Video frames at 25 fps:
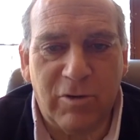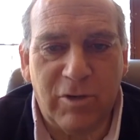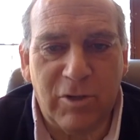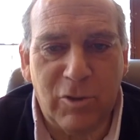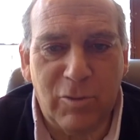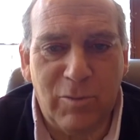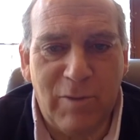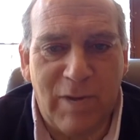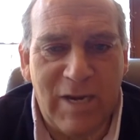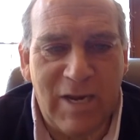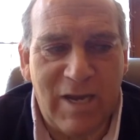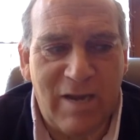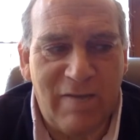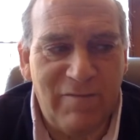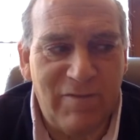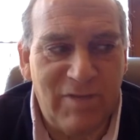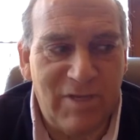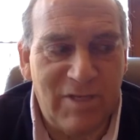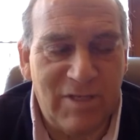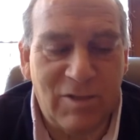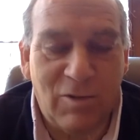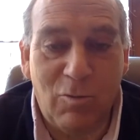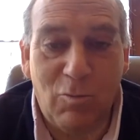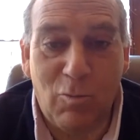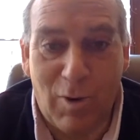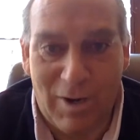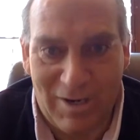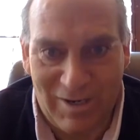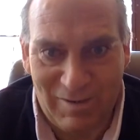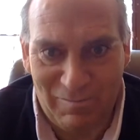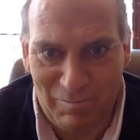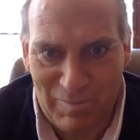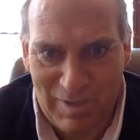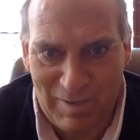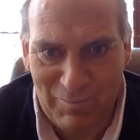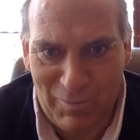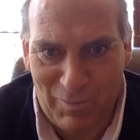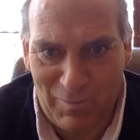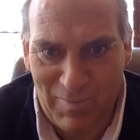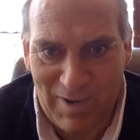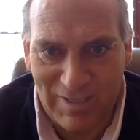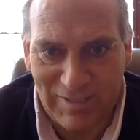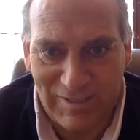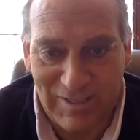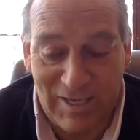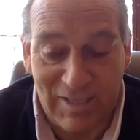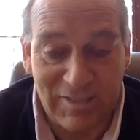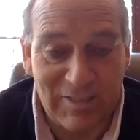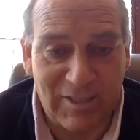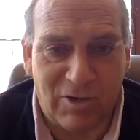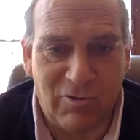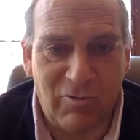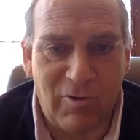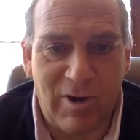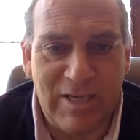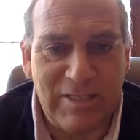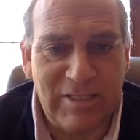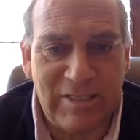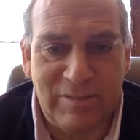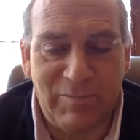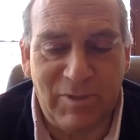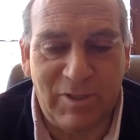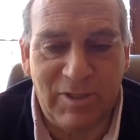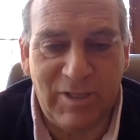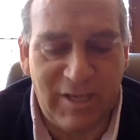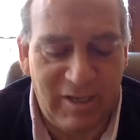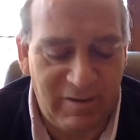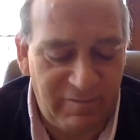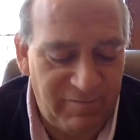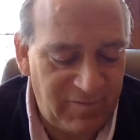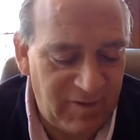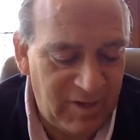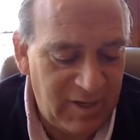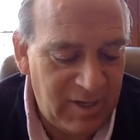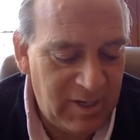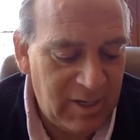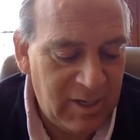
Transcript: And you might have this, what people might say is a crazy belief,